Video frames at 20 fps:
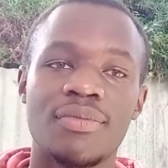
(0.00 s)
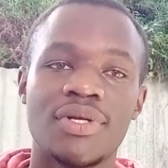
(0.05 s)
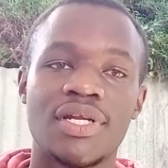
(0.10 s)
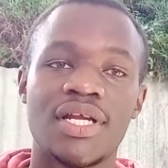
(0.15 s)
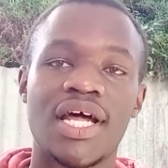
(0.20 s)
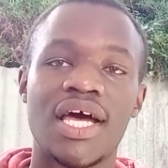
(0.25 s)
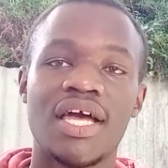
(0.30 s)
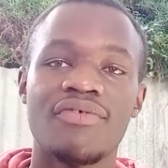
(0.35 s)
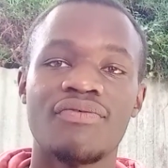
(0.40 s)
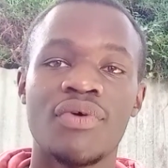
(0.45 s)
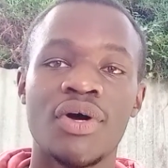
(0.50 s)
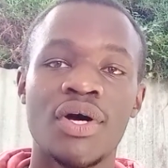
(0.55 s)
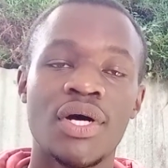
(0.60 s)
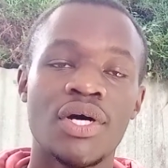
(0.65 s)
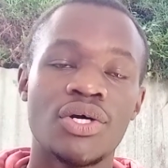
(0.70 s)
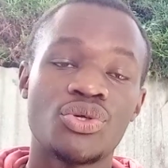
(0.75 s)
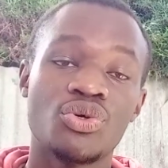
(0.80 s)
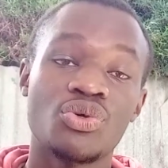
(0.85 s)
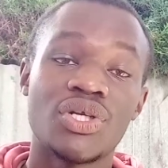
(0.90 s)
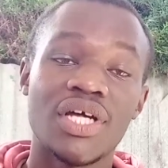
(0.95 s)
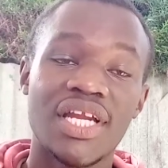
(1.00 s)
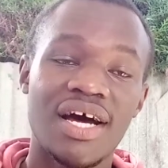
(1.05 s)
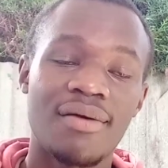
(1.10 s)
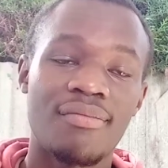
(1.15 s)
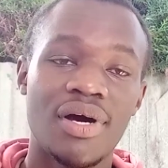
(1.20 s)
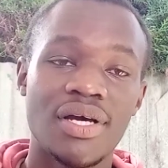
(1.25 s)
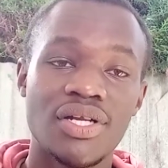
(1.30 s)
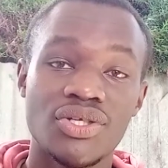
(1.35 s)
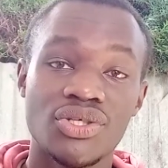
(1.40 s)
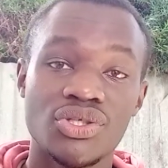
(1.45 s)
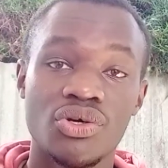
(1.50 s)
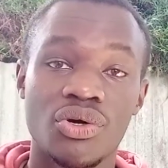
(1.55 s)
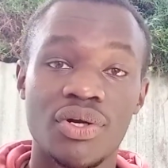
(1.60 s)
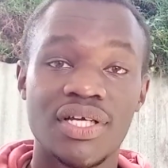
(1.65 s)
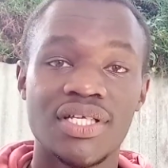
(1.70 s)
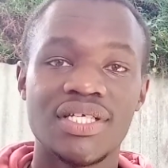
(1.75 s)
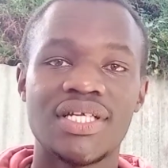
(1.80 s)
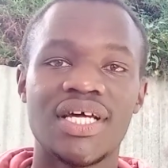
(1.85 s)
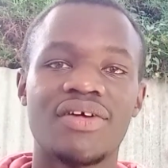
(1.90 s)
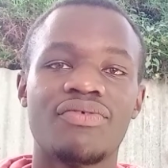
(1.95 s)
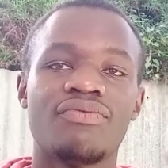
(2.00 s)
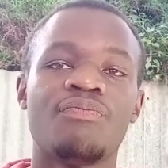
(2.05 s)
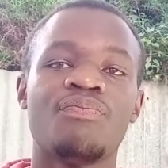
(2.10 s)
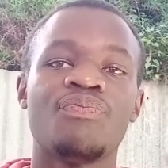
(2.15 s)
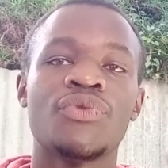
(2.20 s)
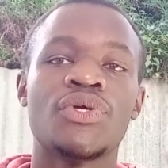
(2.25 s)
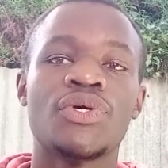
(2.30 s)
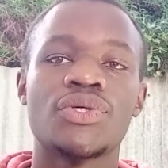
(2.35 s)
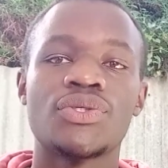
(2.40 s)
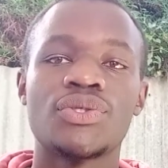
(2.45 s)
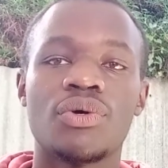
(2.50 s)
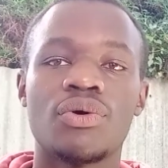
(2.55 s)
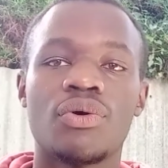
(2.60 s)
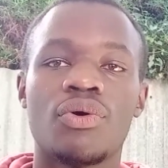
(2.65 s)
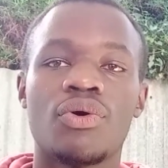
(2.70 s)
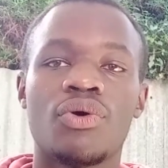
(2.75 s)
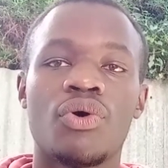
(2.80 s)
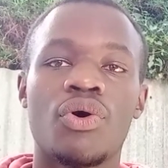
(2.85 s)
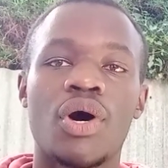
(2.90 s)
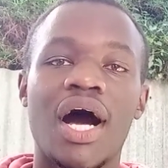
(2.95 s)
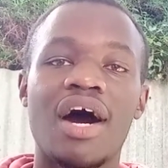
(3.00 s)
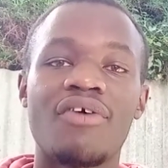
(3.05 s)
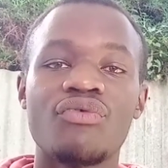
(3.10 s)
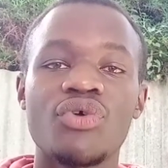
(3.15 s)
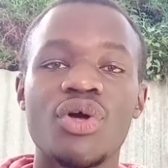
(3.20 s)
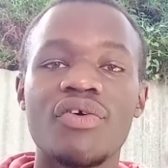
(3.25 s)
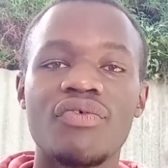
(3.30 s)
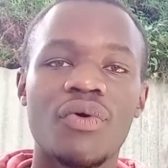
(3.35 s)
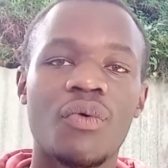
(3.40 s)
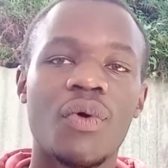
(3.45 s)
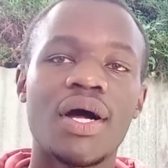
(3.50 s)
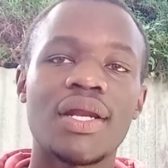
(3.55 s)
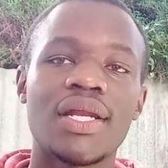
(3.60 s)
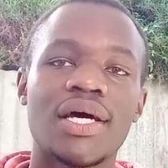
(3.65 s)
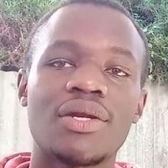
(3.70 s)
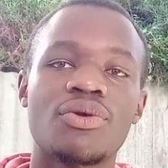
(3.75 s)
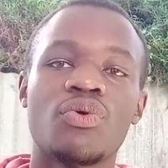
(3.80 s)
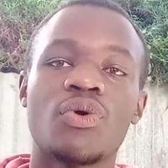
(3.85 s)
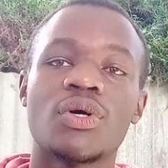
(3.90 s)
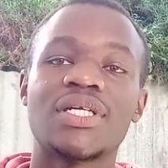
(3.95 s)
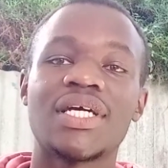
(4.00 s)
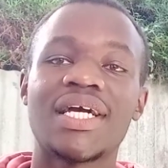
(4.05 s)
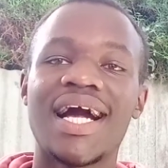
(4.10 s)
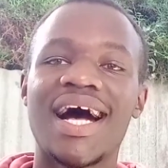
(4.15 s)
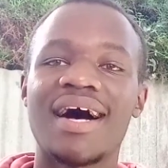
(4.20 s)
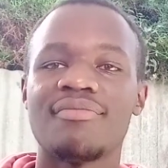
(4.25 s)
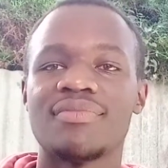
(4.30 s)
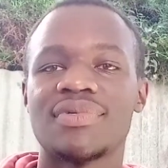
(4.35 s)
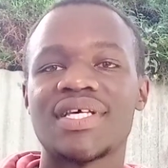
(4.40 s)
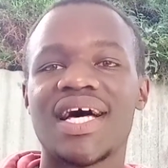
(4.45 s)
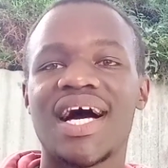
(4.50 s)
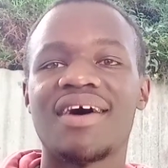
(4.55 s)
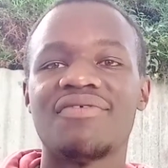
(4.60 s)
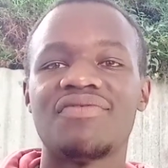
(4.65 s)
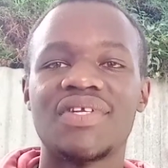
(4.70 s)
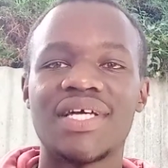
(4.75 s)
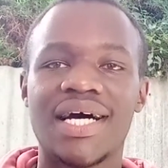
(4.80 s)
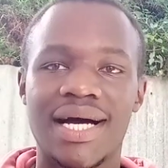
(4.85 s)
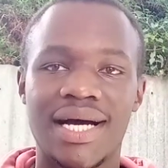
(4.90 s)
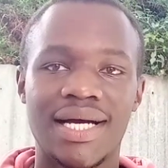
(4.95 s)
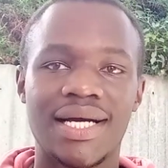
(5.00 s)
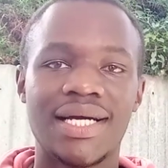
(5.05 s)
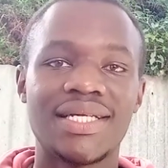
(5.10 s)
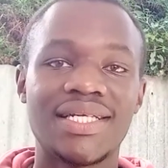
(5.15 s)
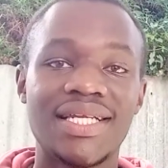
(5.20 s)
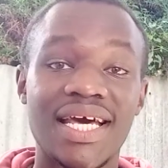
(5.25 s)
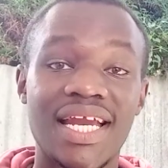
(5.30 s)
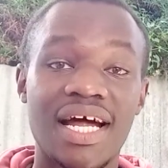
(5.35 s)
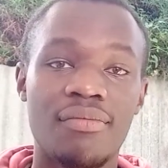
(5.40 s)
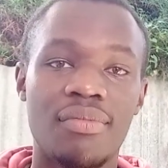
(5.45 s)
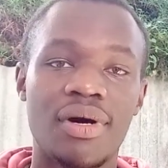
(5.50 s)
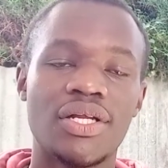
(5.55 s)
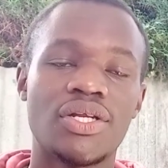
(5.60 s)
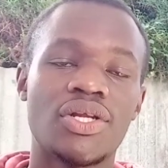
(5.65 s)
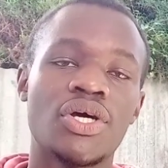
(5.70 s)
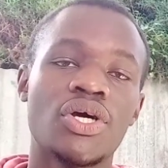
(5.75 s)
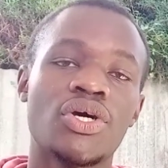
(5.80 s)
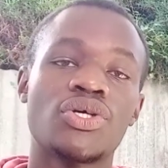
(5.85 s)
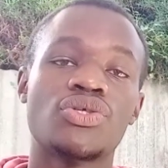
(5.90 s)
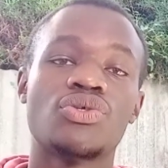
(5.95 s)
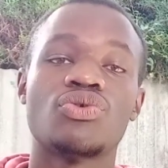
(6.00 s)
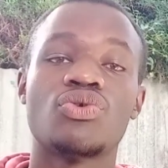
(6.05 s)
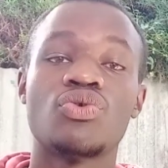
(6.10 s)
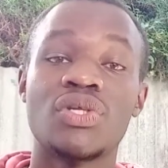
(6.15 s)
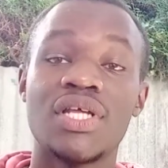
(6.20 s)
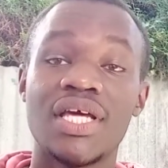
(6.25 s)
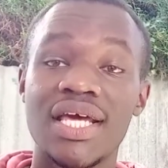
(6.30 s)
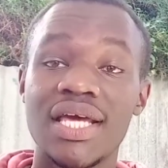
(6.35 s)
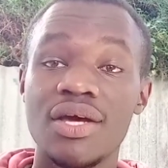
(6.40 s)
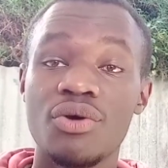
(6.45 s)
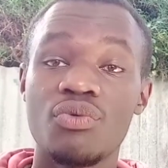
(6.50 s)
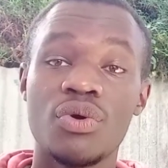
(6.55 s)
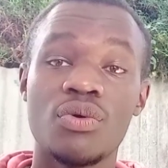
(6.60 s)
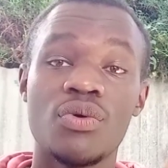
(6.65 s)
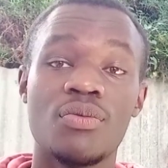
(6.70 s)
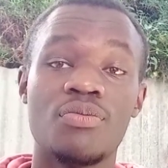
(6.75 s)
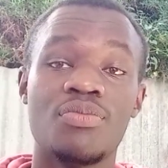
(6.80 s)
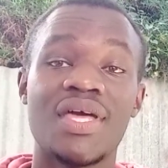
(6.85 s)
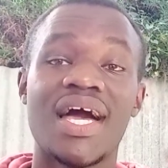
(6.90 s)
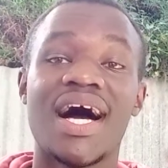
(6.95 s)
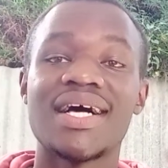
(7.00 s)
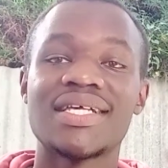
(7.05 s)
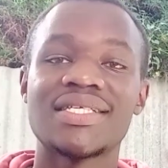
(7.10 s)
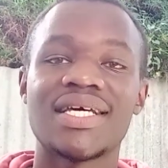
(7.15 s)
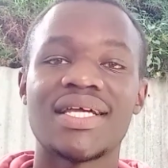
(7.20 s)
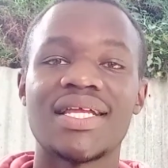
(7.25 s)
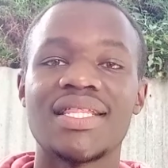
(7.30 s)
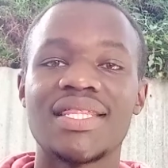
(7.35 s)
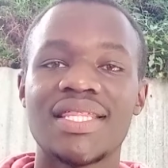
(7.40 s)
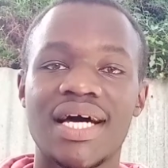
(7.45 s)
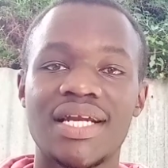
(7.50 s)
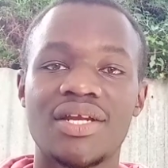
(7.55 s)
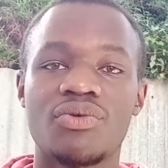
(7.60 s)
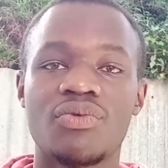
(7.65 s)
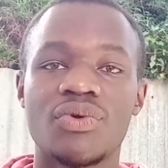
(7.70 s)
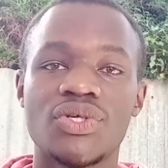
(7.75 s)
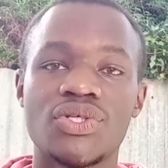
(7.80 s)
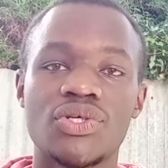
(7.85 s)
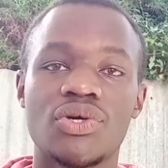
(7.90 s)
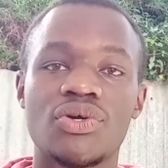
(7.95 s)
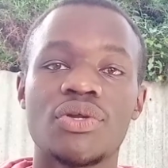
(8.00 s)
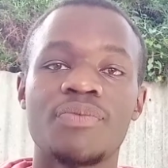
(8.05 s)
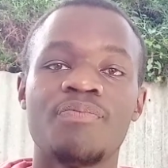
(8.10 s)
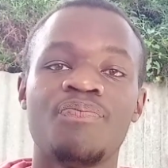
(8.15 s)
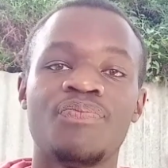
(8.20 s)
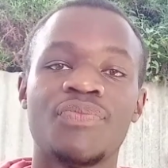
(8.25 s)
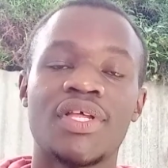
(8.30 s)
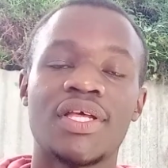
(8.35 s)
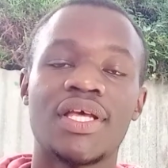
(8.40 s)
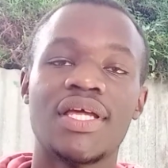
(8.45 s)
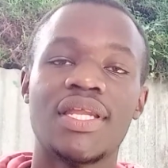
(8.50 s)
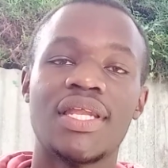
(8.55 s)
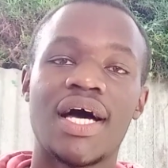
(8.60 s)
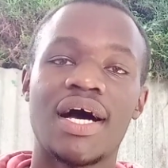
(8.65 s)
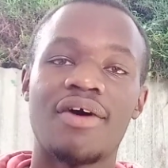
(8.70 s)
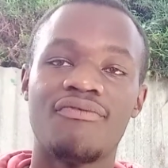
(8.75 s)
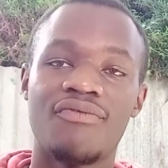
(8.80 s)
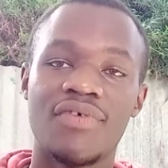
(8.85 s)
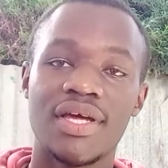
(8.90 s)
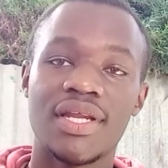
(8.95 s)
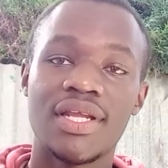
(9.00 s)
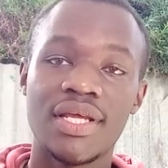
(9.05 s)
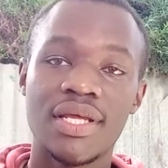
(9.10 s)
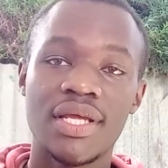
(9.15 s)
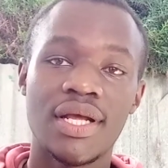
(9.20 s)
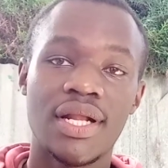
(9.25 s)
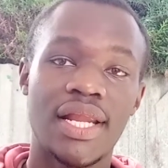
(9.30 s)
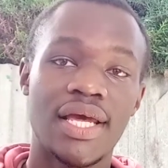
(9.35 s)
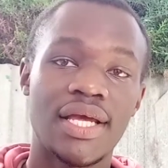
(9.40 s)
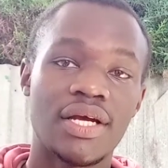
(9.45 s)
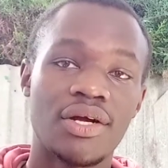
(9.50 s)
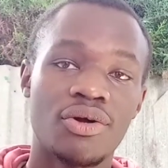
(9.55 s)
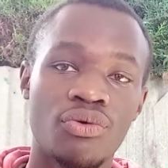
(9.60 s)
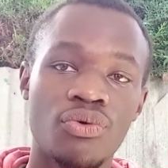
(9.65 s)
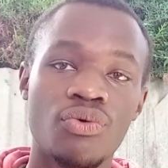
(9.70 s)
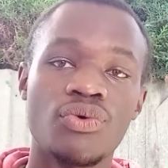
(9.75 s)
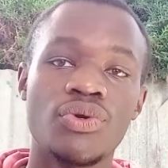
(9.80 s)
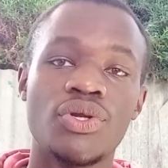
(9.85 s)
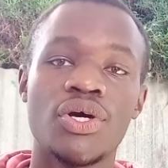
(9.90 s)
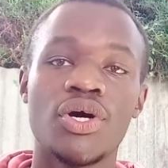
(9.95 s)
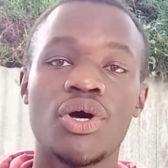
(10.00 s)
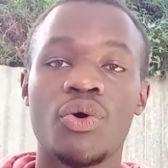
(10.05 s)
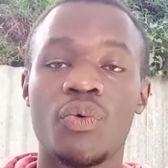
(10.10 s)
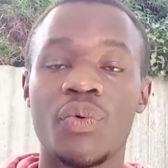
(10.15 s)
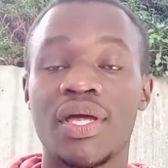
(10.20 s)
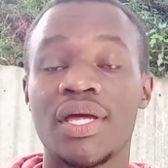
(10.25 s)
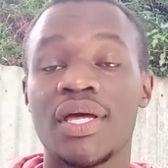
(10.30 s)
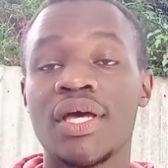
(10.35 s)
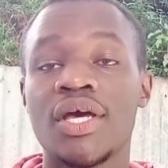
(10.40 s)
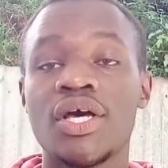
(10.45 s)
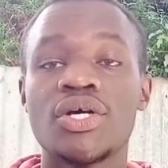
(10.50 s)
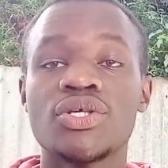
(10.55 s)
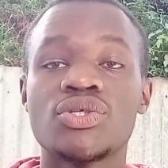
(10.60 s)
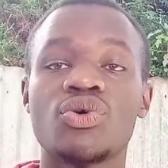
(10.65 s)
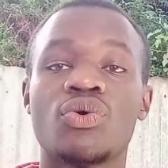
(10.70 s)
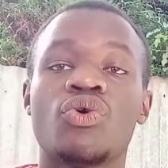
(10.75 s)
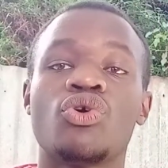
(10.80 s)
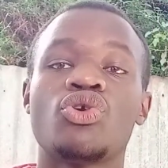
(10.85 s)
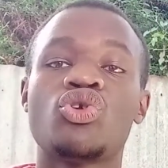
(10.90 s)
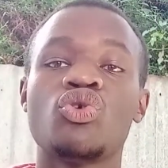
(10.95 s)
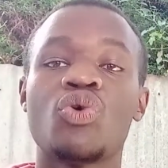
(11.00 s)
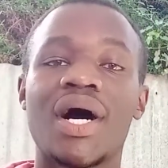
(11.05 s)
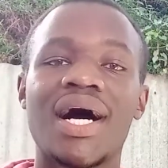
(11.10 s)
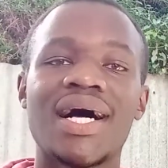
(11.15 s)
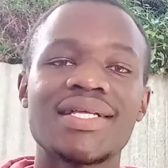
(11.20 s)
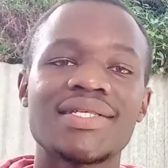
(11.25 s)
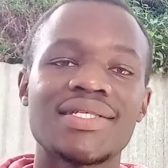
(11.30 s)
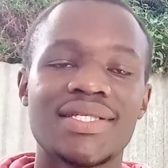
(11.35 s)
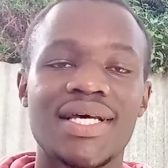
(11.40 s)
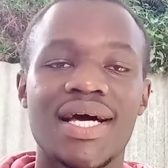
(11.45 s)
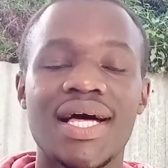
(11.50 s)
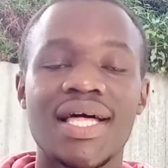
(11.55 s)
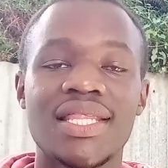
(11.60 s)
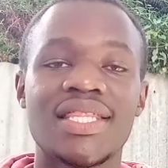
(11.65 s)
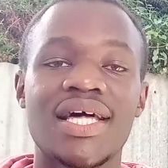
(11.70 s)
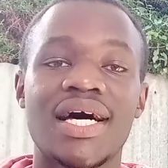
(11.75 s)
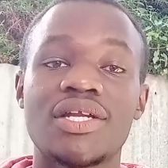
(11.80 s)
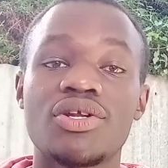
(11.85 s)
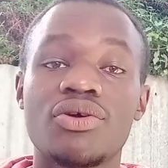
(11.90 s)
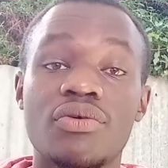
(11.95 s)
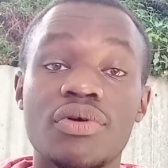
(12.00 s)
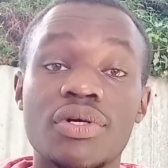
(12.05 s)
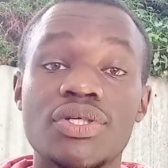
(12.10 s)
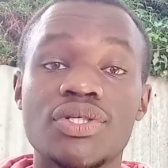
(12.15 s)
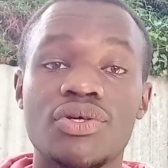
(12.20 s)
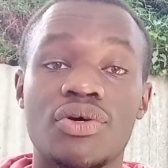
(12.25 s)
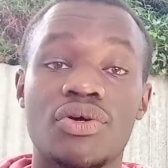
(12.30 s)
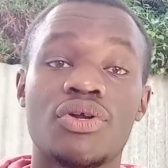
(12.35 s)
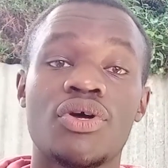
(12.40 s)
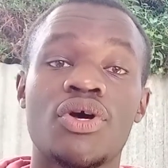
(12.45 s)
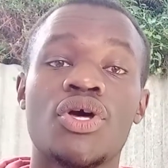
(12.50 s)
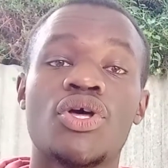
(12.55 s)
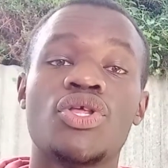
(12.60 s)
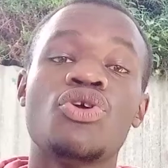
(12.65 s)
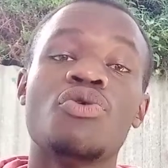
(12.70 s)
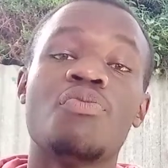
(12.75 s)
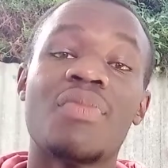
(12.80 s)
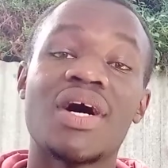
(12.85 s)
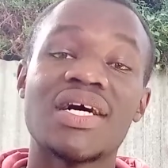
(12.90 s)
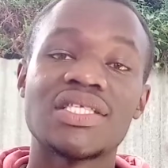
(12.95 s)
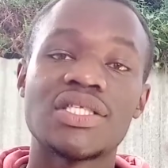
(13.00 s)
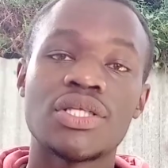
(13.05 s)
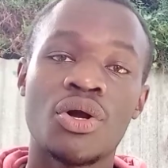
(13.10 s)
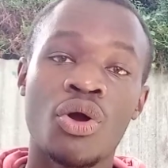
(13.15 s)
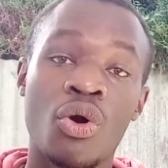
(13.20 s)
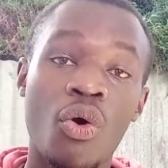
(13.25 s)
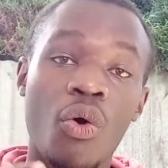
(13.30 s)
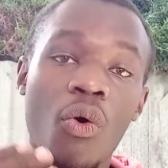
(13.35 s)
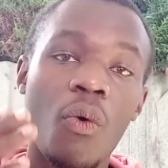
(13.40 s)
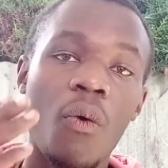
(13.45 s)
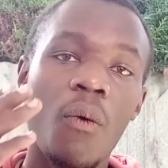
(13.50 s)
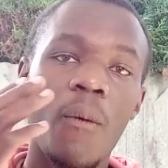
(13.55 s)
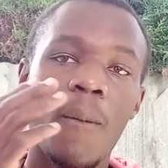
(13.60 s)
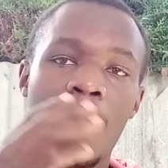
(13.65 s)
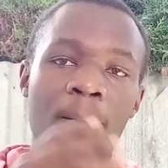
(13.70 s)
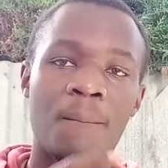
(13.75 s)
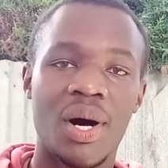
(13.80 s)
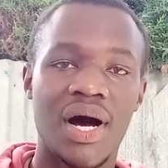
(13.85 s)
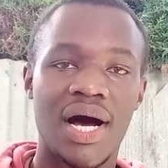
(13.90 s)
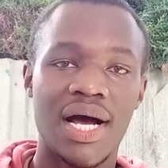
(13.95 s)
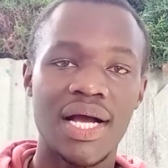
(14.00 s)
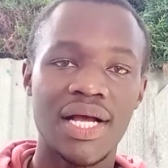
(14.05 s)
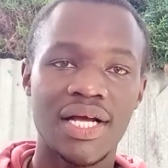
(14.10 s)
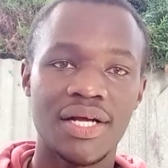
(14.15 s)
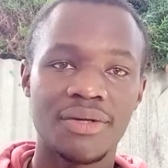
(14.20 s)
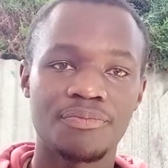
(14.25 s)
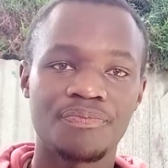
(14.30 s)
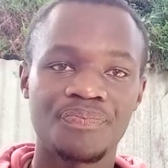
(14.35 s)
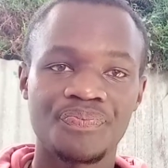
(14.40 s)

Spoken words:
drive, 2 terabyte storage drive. So, have you ever wondered what comes after terabyte? So, today we will be answering that question in a very good way. So, to answer that question, you must go back